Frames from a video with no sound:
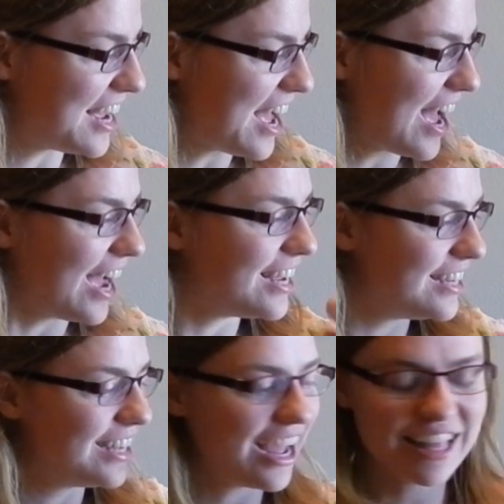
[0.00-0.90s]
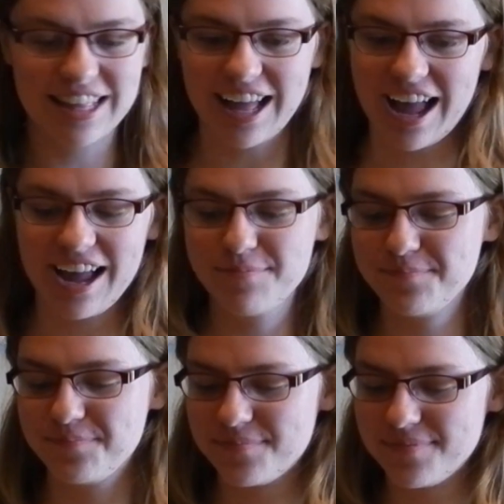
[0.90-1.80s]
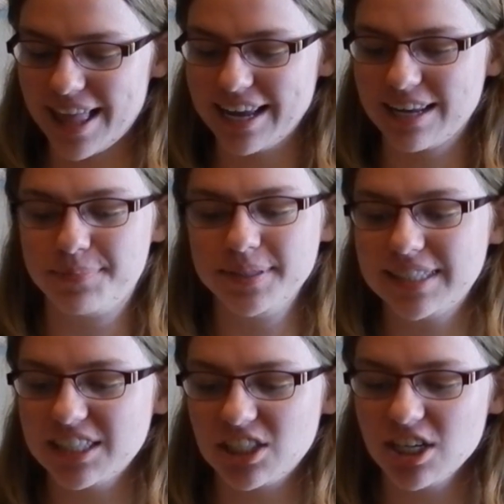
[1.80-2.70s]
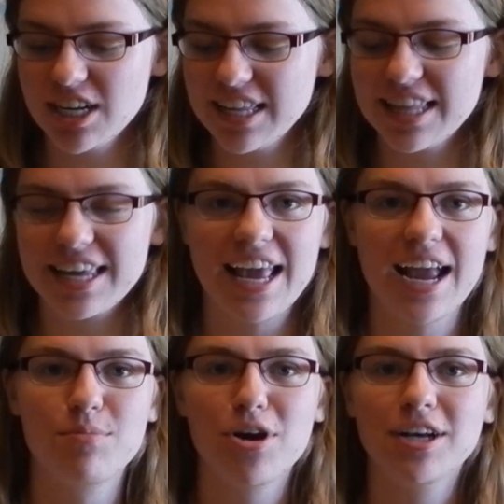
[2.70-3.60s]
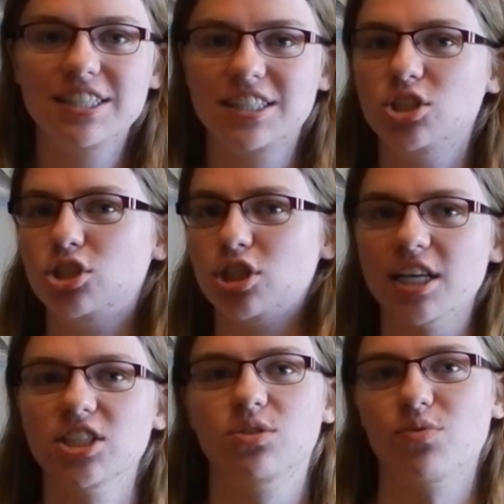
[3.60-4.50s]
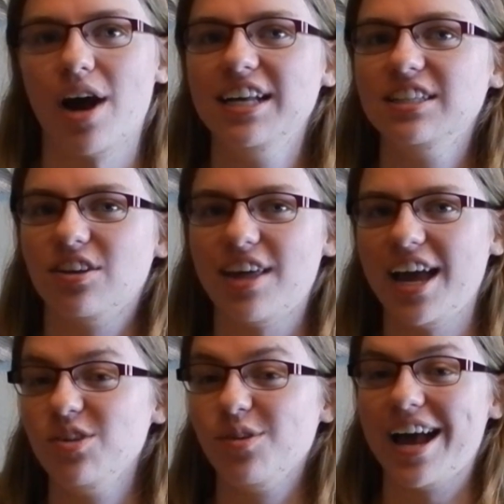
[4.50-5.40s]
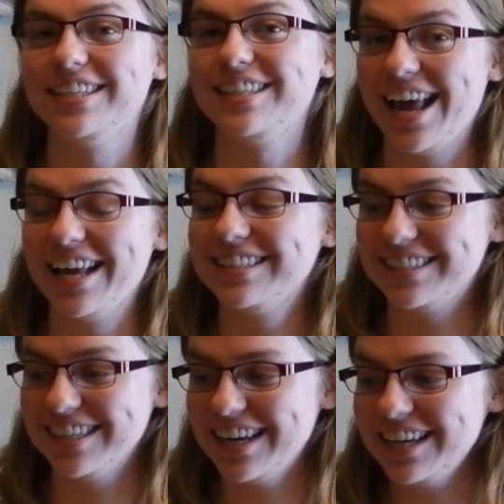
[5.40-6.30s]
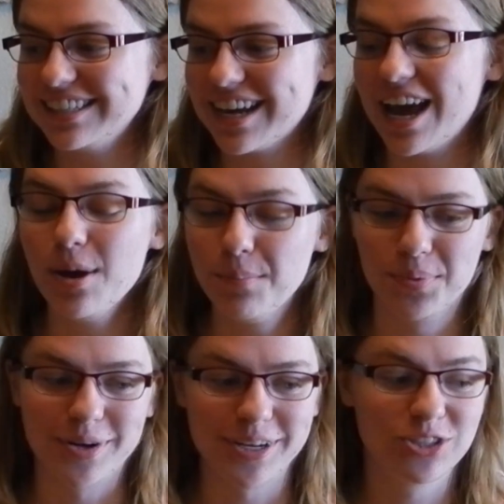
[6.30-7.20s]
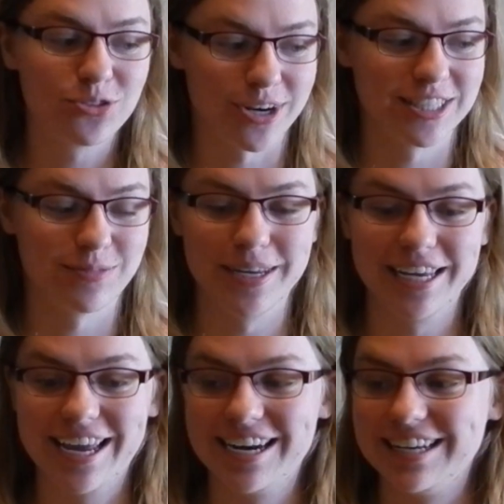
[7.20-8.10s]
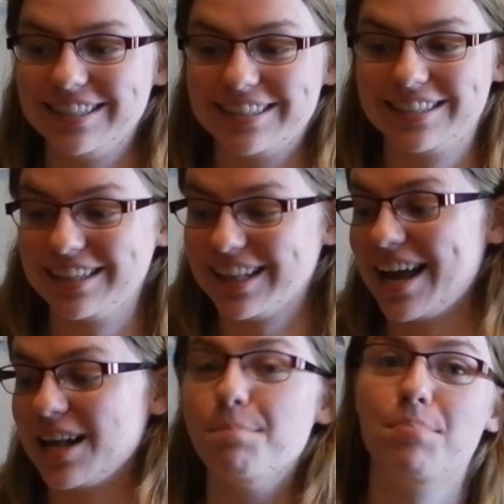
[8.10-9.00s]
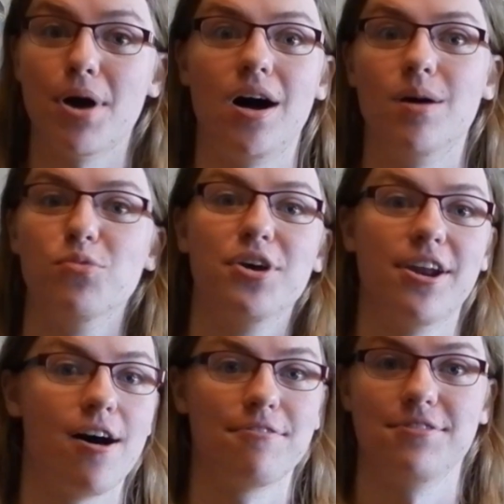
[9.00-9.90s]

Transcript: I'm like positioning the cameras just right so that you guys can't see it, but trust me, it is like a bomb went off in